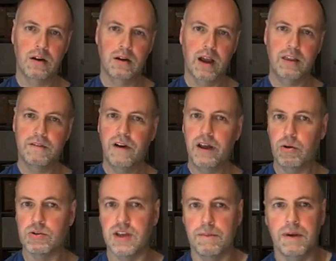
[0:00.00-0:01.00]
And the final
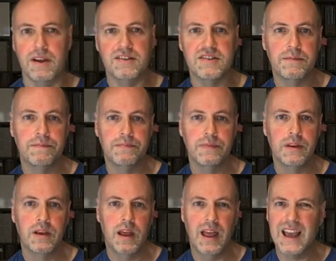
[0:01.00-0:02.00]
tip is,
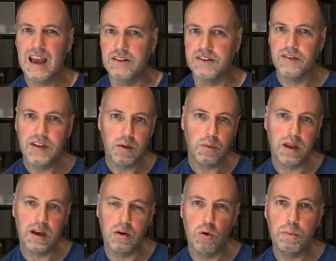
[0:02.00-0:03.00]
again, something that we
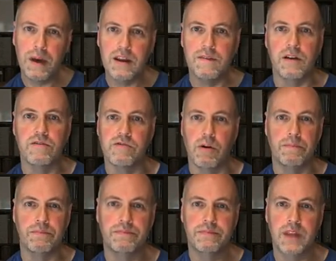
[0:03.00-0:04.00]
can all benefit
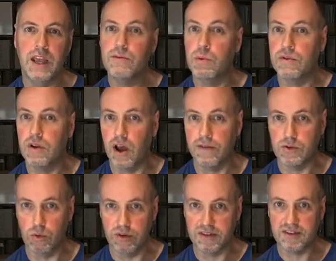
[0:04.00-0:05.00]
from even with live
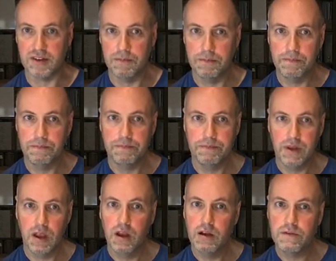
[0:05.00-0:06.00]
talks.
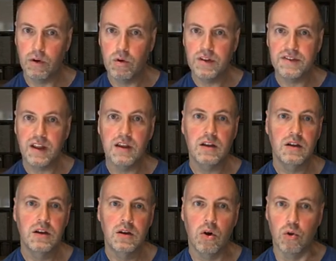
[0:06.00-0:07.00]
Focusing
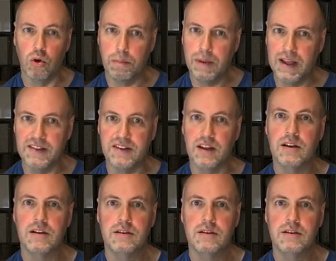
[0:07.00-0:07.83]
on your pacing